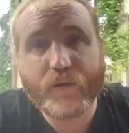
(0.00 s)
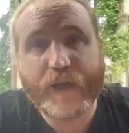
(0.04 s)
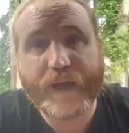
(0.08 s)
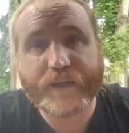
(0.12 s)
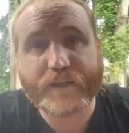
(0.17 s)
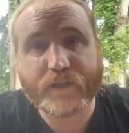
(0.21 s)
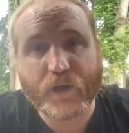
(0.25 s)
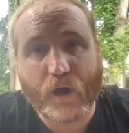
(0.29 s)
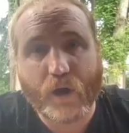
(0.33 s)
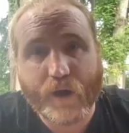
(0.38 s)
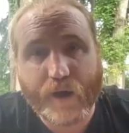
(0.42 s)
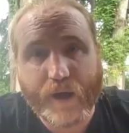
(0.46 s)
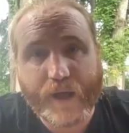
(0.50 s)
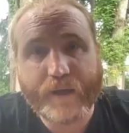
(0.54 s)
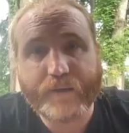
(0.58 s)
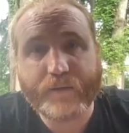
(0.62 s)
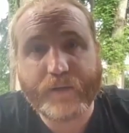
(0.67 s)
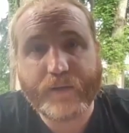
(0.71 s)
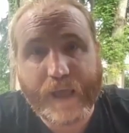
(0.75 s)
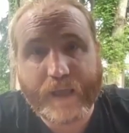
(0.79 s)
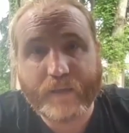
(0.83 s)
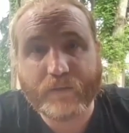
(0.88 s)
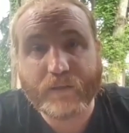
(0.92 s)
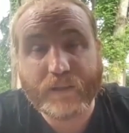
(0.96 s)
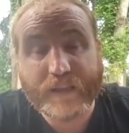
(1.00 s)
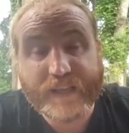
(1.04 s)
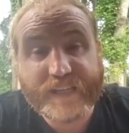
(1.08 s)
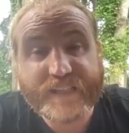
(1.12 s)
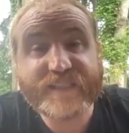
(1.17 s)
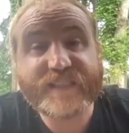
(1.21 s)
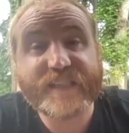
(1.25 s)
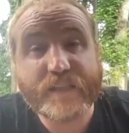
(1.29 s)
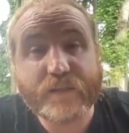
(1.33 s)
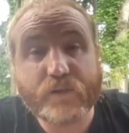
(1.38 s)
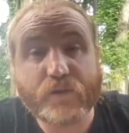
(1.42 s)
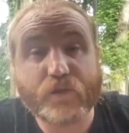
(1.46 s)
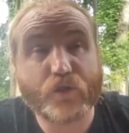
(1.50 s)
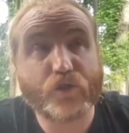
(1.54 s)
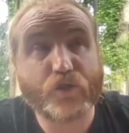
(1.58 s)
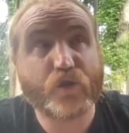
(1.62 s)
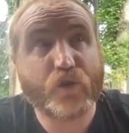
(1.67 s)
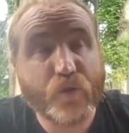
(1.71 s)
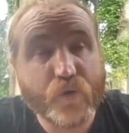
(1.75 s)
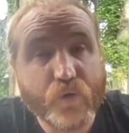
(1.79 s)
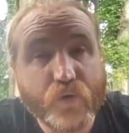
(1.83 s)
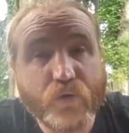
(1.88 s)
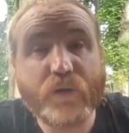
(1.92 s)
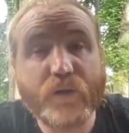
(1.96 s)
and talk and listen,
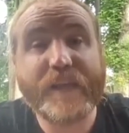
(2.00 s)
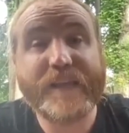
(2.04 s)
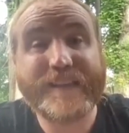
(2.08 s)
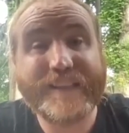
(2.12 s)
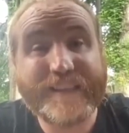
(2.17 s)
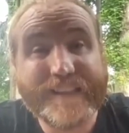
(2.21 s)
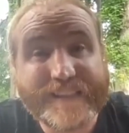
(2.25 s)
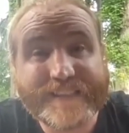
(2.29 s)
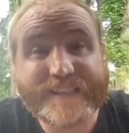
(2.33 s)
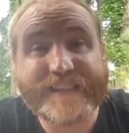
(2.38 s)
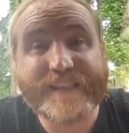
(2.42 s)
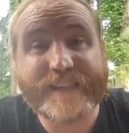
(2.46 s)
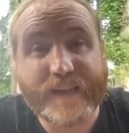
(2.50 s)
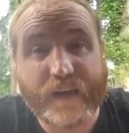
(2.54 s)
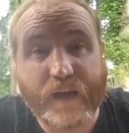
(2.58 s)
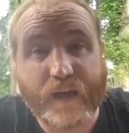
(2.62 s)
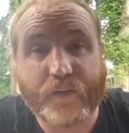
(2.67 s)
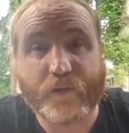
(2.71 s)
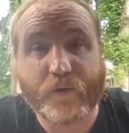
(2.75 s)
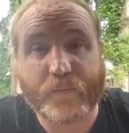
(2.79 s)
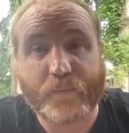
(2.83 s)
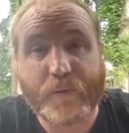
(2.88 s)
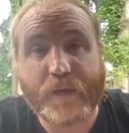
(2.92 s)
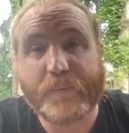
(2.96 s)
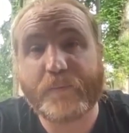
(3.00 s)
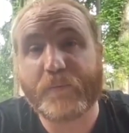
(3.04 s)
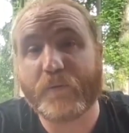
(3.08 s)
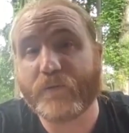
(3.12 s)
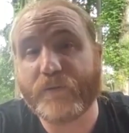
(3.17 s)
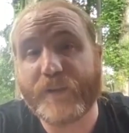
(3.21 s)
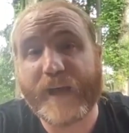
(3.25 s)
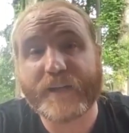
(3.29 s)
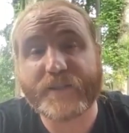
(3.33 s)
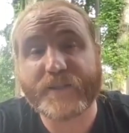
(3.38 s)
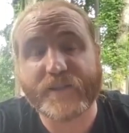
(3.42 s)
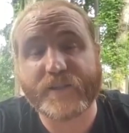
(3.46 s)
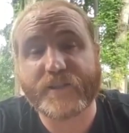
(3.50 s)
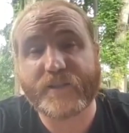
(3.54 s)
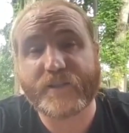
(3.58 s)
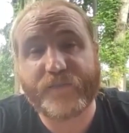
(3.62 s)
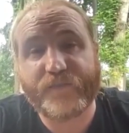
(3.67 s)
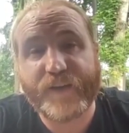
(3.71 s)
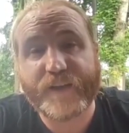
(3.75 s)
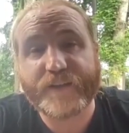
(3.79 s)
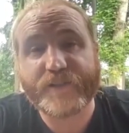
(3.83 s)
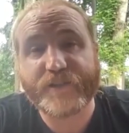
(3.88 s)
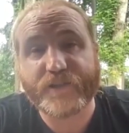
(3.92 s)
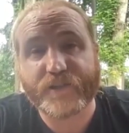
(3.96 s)
truly listen to other people, not just
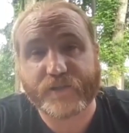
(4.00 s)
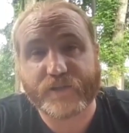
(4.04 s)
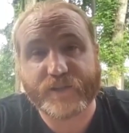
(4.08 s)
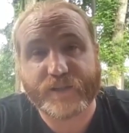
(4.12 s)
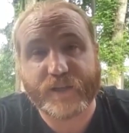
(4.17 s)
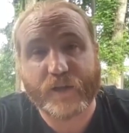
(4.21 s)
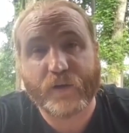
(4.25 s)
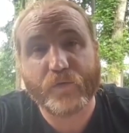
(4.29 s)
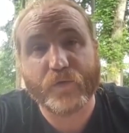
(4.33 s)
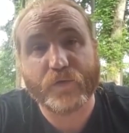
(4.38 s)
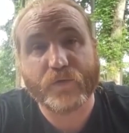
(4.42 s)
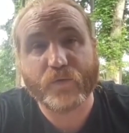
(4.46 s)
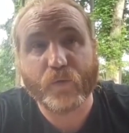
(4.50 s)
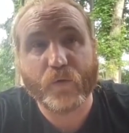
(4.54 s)
defend yourself with